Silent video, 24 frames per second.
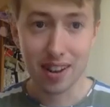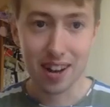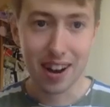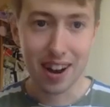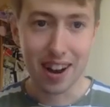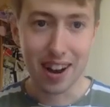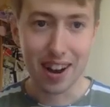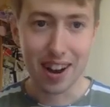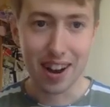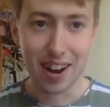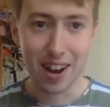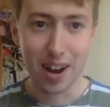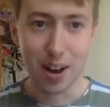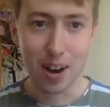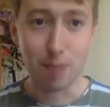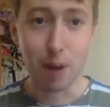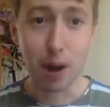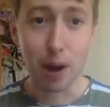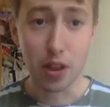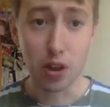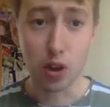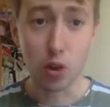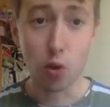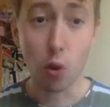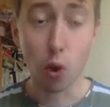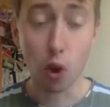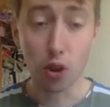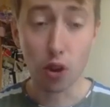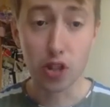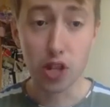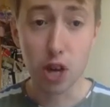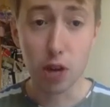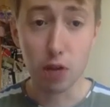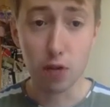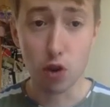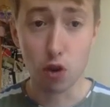by the
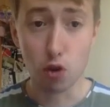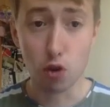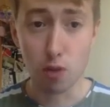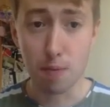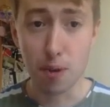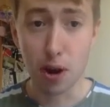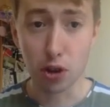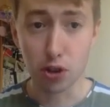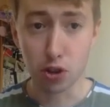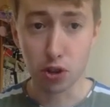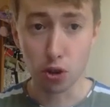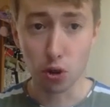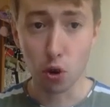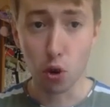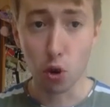quality of your rebuttal,